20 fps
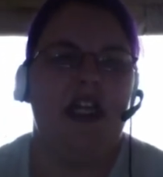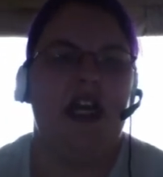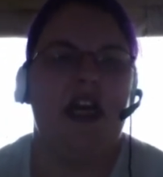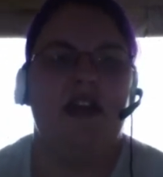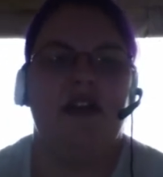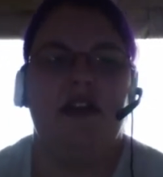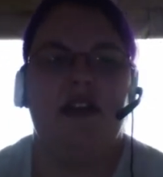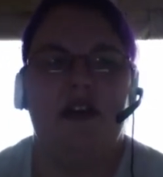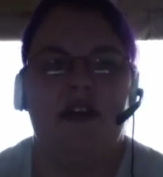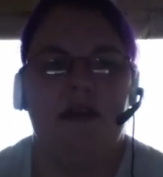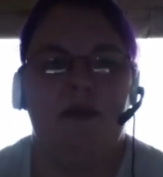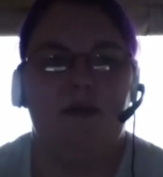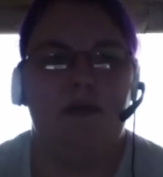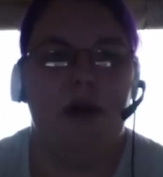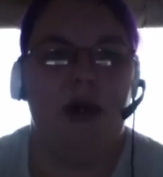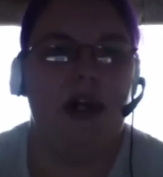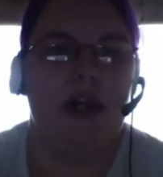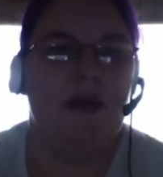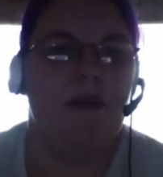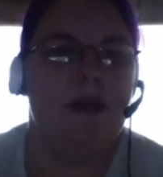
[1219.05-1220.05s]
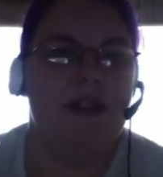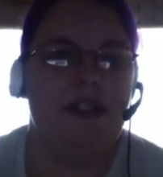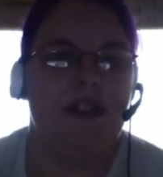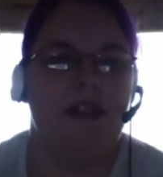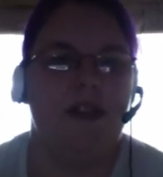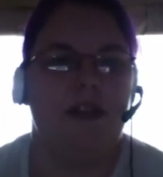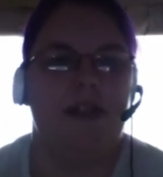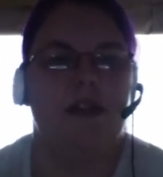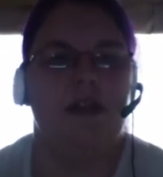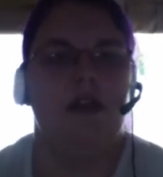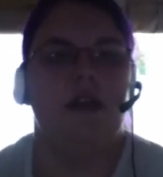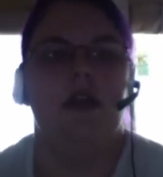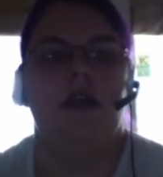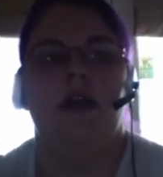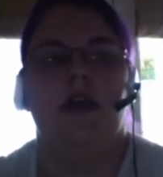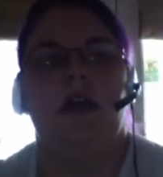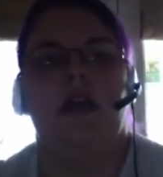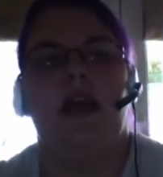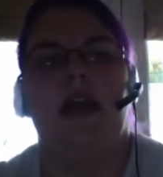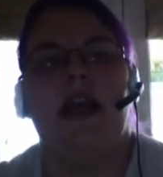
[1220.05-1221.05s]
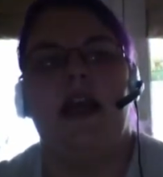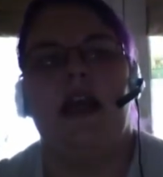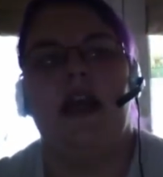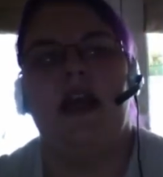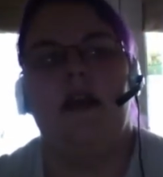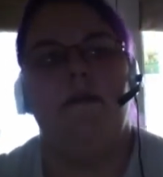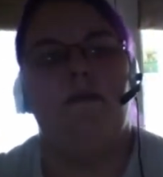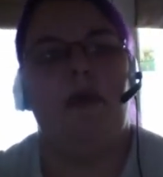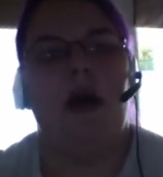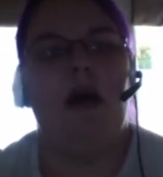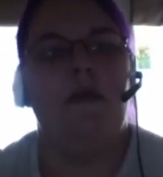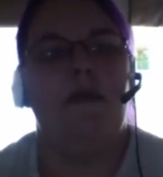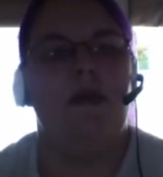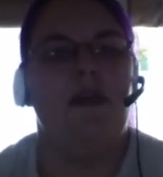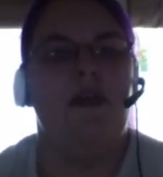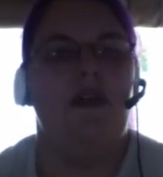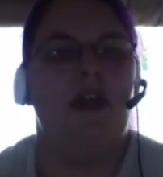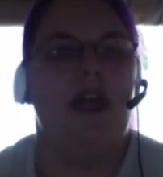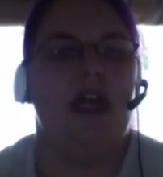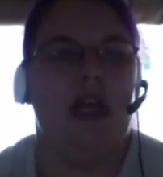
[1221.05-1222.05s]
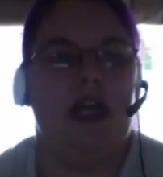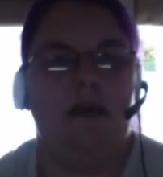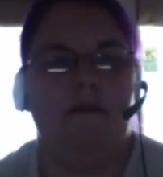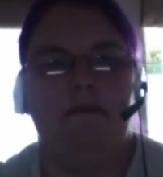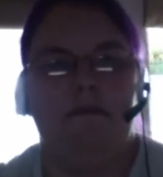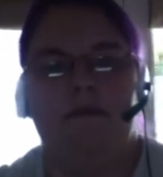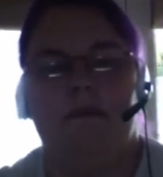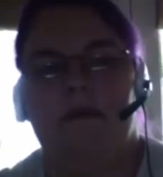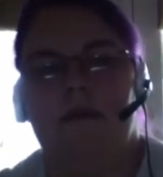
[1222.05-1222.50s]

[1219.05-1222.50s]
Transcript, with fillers: and they're burning witches in Papua New Guinea.